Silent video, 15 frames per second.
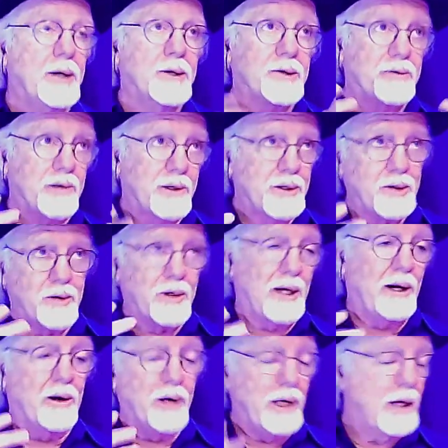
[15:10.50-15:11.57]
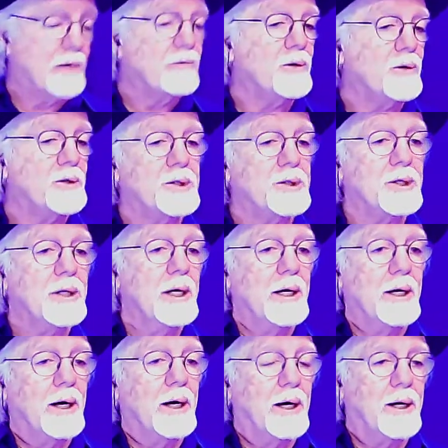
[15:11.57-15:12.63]
very sort of airy head voice
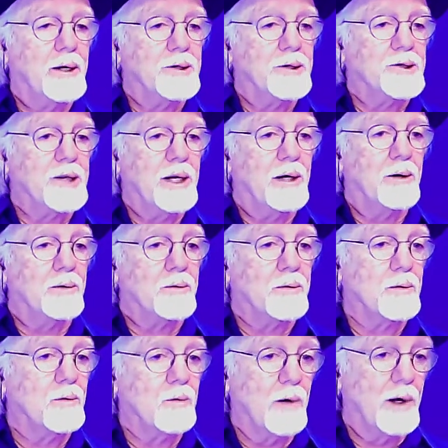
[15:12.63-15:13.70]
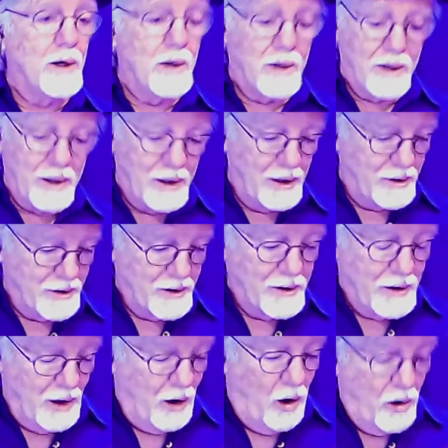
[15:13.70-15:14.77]
sound where it
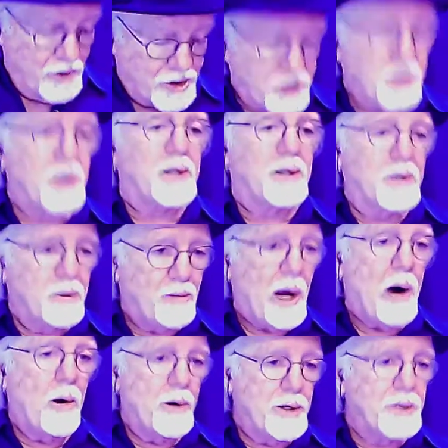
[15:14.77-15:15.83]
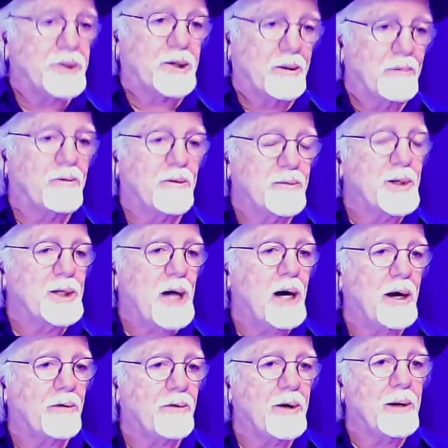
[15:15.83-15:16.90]
all the strength and the power does come from the
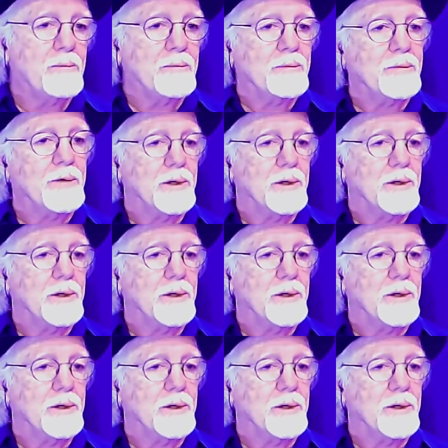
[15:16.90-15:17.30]
diaphragm, the